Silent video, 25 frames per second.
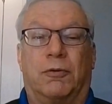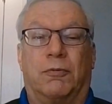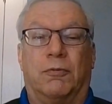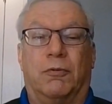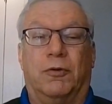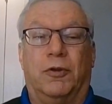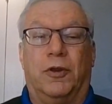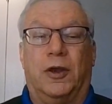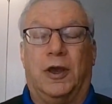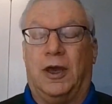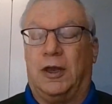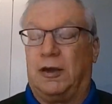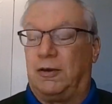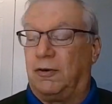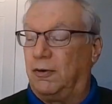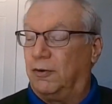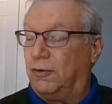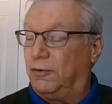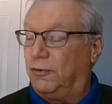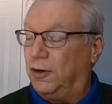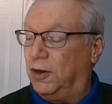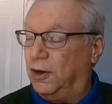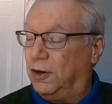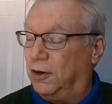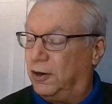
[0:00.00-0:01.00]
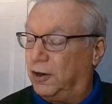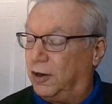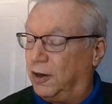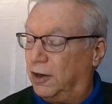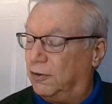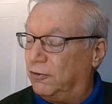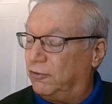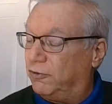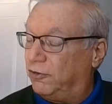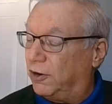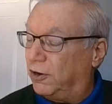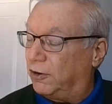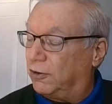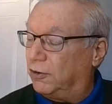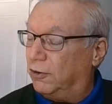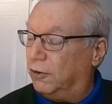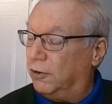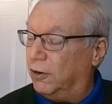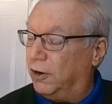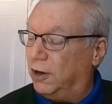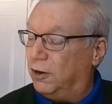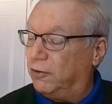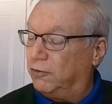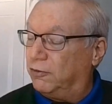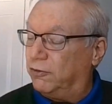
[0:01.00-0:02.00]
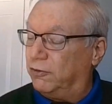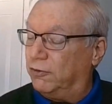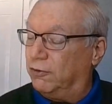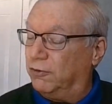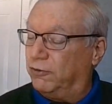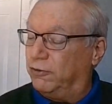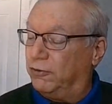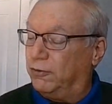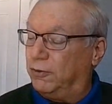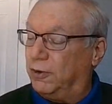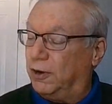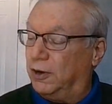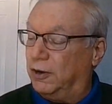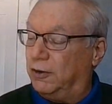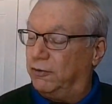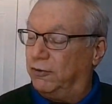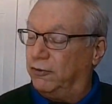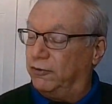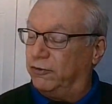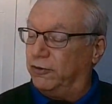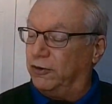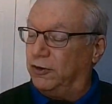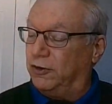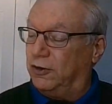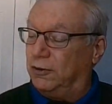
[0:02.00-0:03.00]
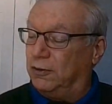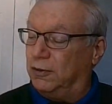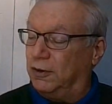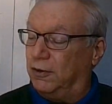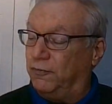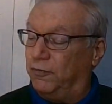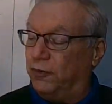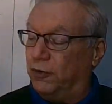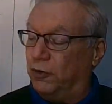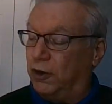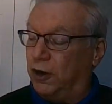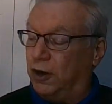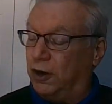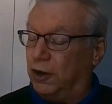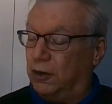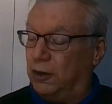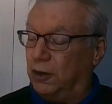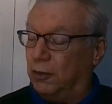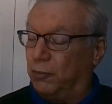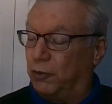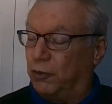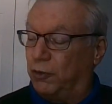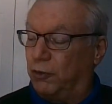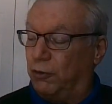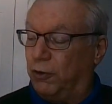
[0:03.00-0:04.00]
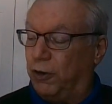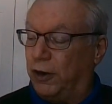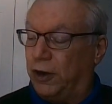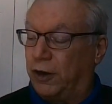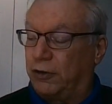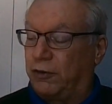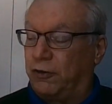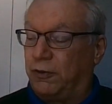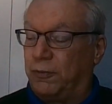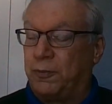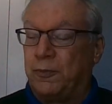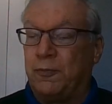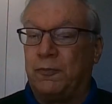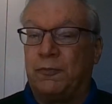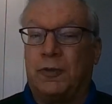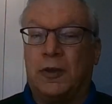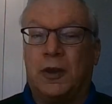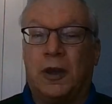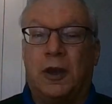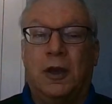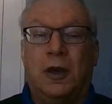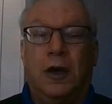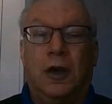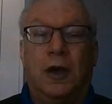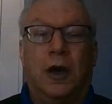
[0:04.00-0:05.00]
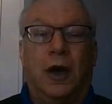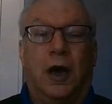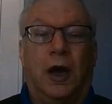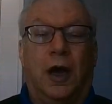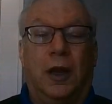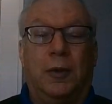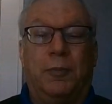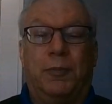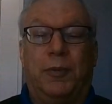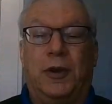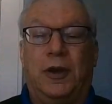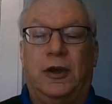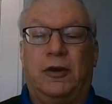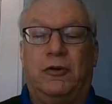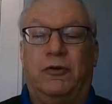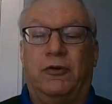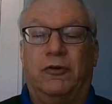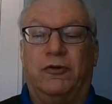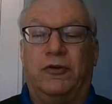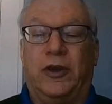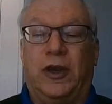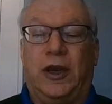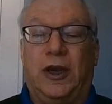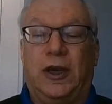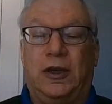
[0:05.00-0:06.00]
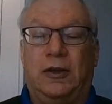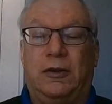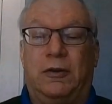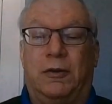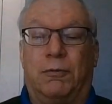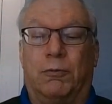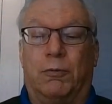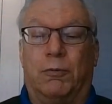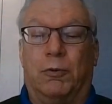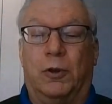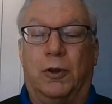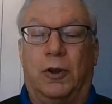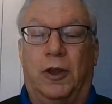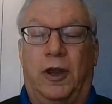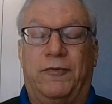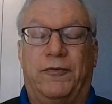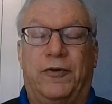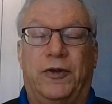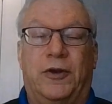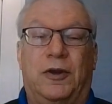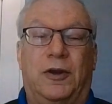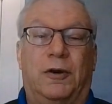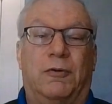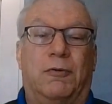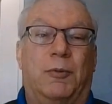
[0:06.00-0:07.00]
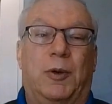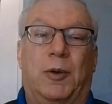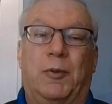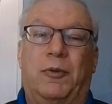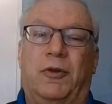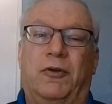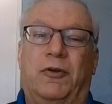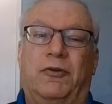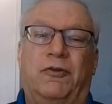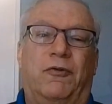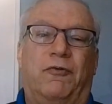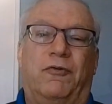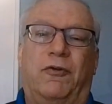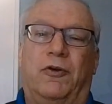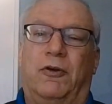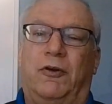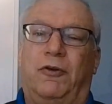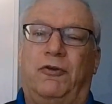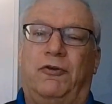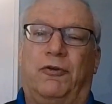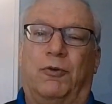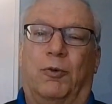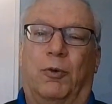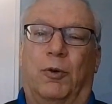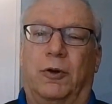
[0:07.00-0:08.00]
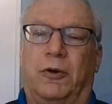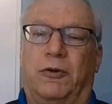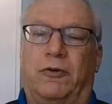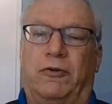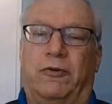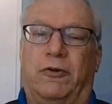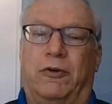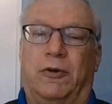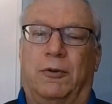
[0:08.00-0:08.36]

through that and again check your answers to see if you're getting them correct. On pages 8 through 11, and remember this is a very short